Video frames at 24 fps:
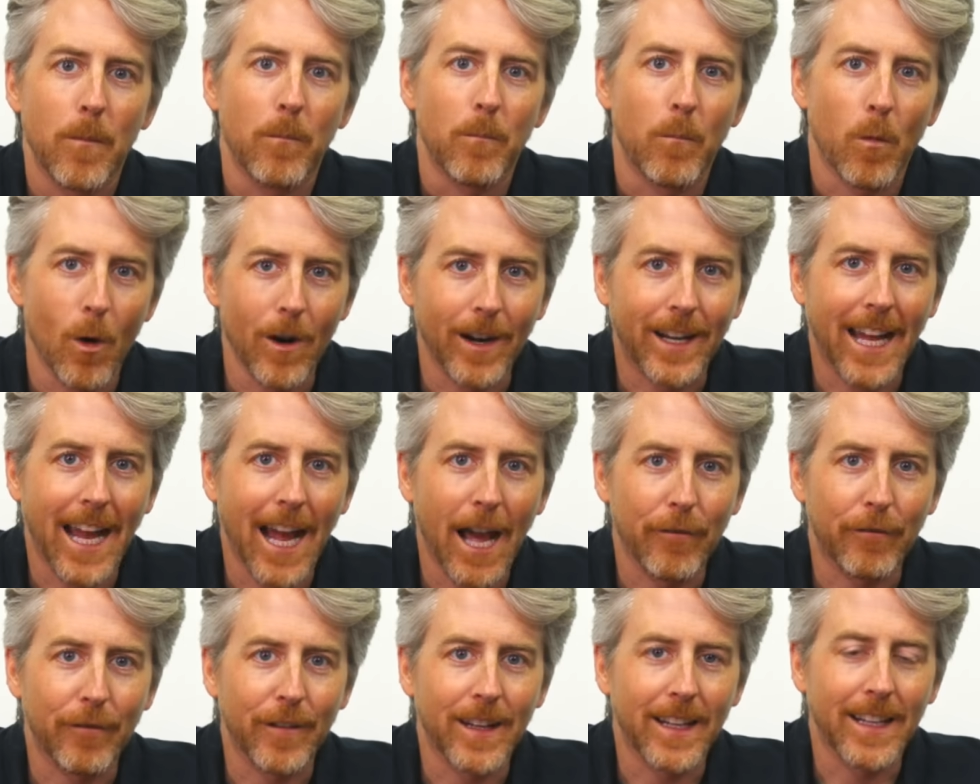More
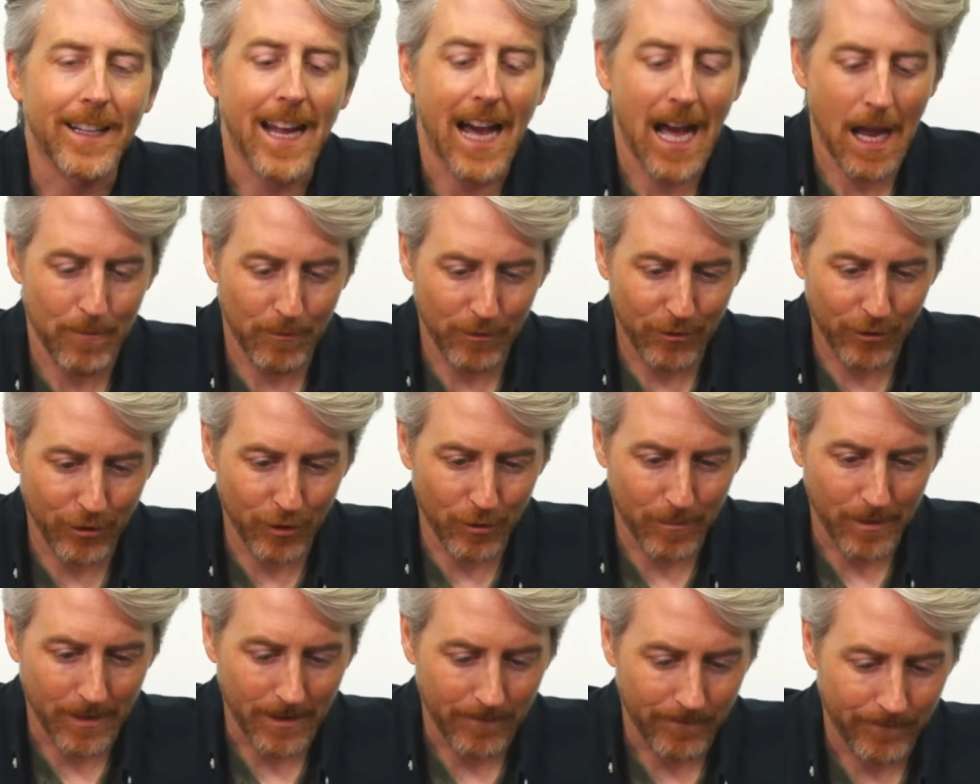caffeine, I'm
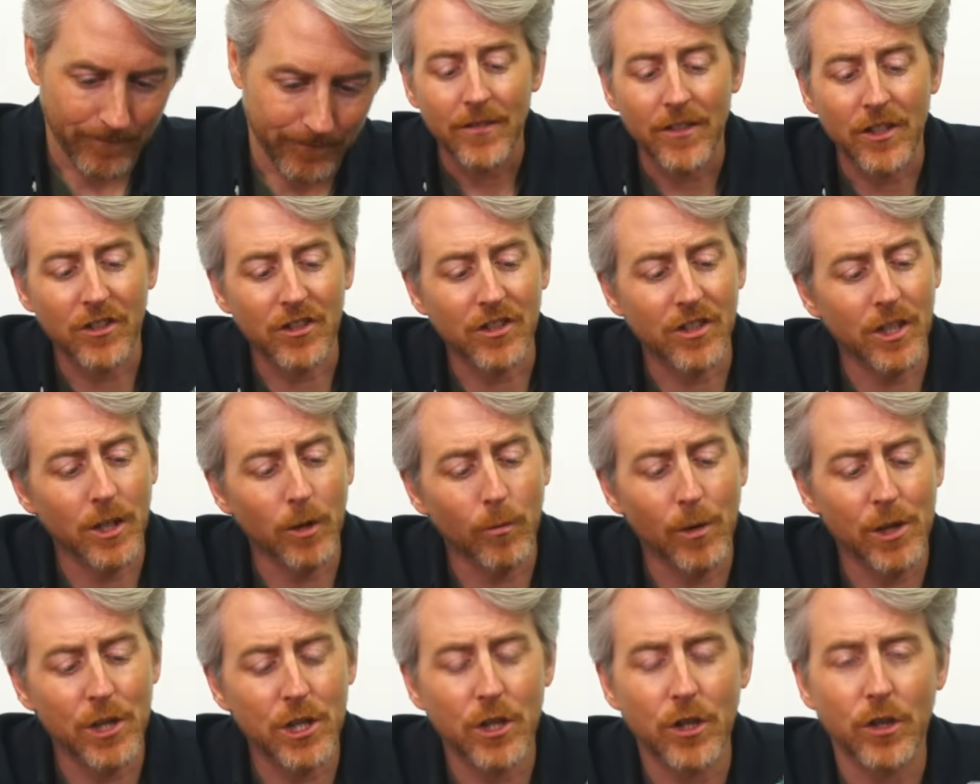assuming. This is the
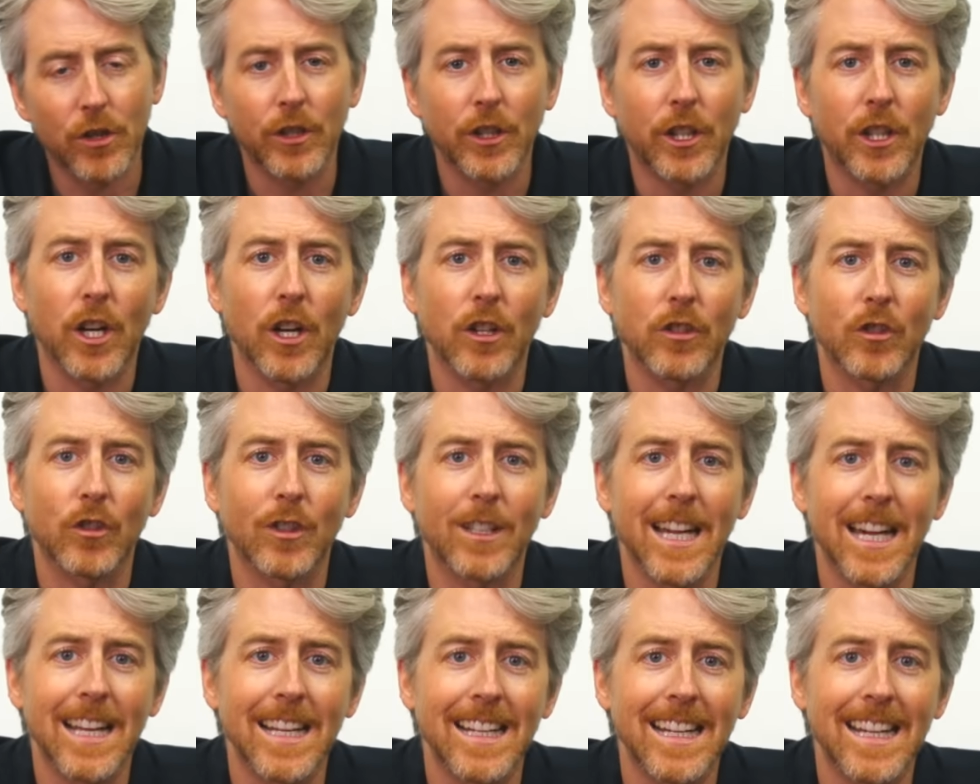original. You can also
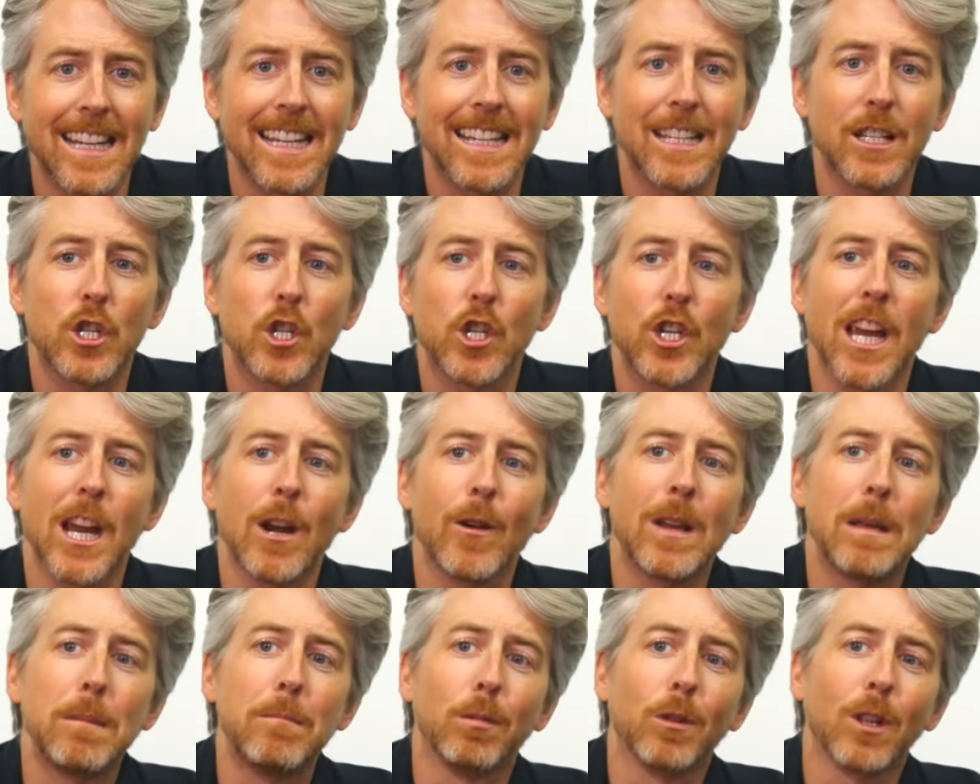get it in
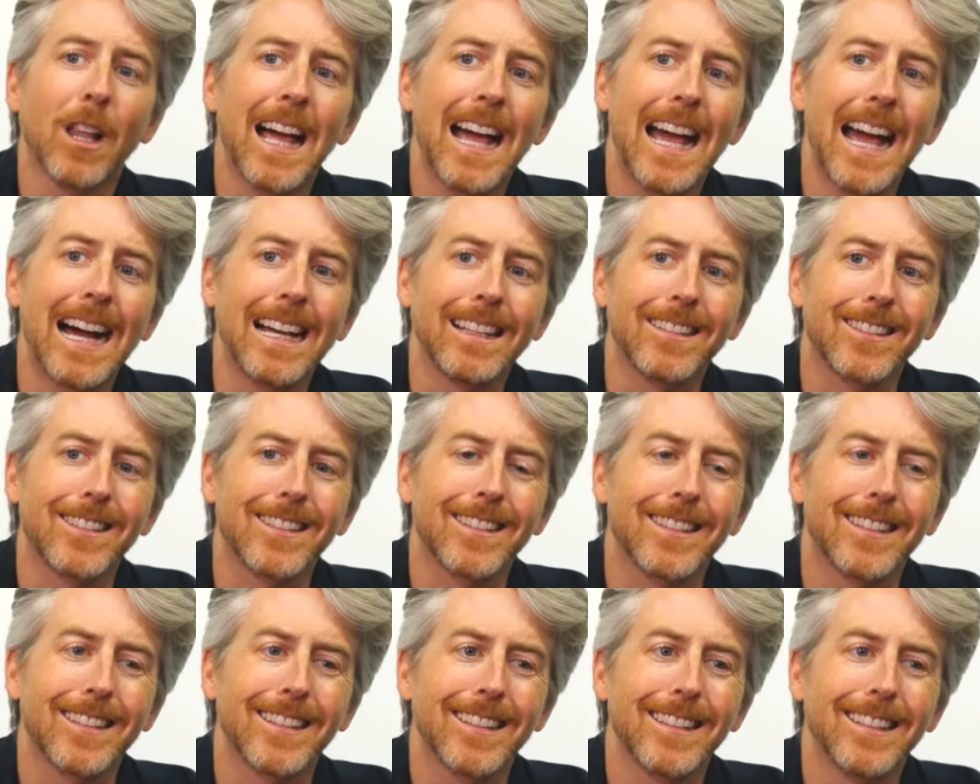Cherry
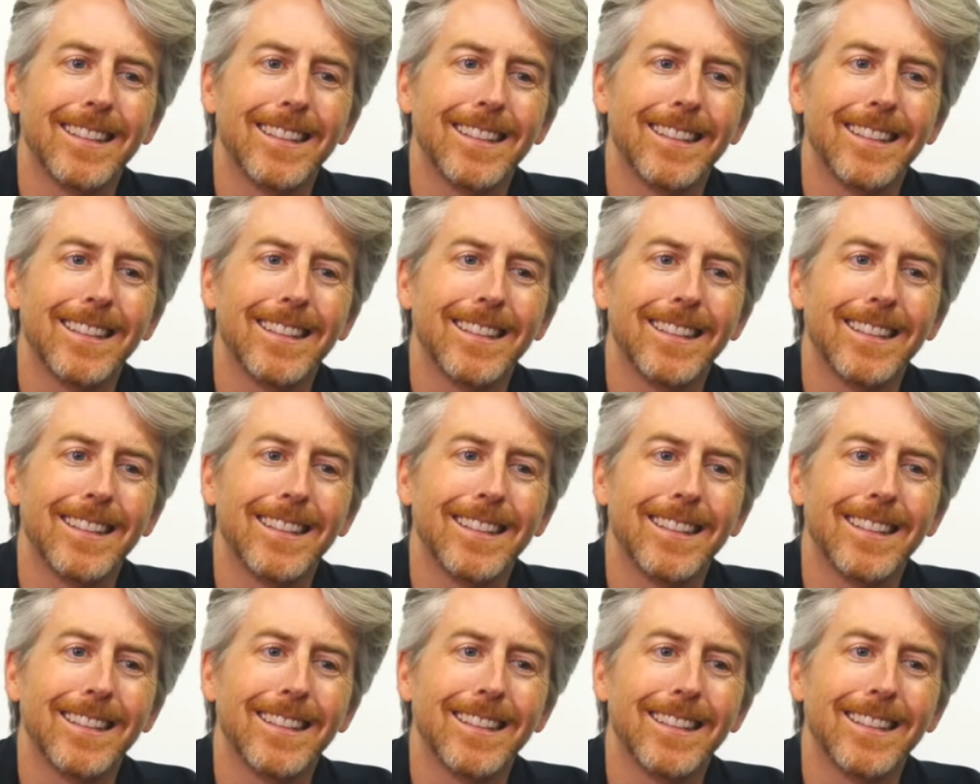Blast.